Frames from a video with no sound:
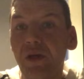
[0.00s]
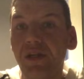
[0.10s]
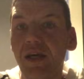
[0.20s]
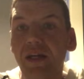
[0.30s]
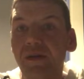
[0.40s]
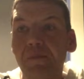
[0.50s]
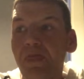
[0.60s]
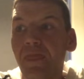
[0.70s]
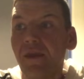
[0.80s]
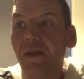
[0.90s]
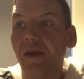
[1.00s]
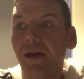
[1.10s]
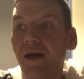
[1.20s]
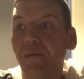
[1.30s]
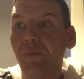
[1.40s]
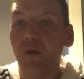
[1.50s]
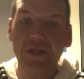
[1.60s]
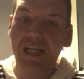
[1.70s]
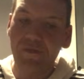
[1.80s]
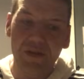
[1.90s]
and I
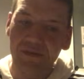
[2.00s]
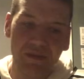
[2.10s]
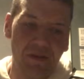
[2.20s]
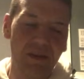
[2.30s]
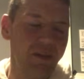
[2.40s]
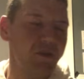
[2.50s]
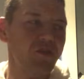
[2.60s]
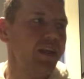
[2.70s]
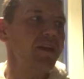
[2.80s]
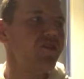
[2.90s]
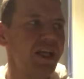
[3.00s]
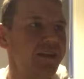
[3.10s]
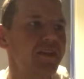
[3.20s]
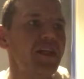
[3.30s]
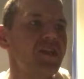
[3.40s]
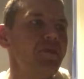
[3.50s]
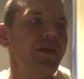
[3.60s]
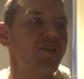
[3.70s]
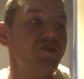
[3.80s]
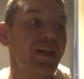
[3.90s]
was given sent to these
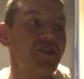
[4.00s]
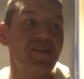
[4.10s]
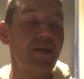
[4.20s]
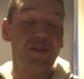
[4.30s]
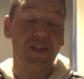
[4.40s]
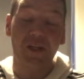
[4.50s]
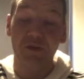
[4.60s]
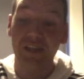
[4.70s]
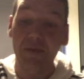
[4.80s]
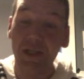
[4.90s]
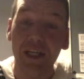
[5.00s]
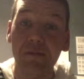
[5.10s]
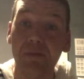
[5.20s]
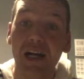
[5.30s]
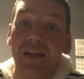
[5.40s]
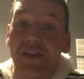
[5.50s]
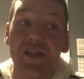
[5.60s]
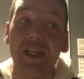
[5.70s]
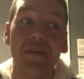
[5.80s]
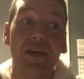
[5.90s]
email addresses, and every single time it came back to
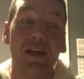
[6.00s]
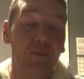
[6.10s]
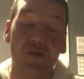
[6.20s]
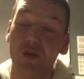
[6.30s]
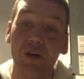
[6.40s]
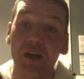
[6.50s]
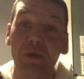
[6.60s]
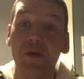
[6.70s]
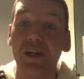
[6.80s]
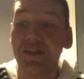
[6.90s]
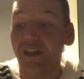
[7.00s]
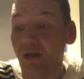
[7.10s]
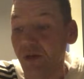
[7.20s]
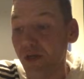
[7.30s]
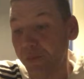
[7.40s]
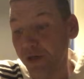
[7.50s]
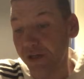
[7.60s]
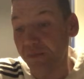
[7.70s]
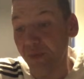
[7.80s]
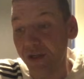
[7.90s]
say that, and I'm sorry about this to anyone I put a
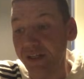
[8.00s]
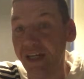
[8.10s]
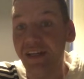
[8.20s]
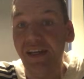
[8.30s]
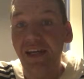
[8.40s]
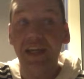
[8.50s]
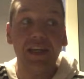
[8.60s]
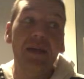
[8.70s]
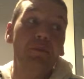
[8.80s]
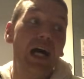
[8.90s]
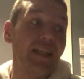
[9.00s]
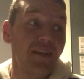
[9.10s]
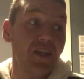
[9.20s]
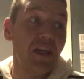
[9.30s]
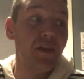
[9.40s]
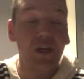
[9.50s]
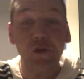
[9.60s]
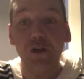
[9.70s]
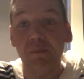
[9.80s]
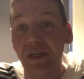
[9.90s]
complaint in, it came back to say that it
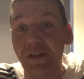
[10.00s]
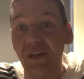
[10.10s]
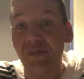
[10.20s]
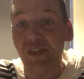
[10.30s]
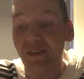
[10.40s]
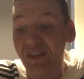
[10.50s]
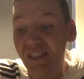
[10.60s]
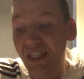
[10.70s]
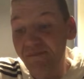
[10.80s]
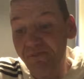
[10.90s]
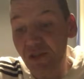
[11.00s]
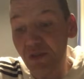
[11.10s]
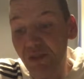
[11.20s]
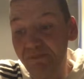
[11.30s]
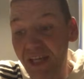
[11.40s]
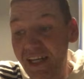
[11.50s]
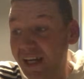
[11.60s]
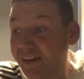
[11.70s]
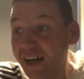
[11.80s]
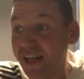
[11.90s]
couldn't be delivered. So, and
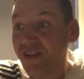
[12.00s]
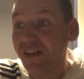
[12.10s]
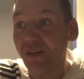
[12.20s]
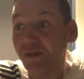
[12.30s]
I'd asked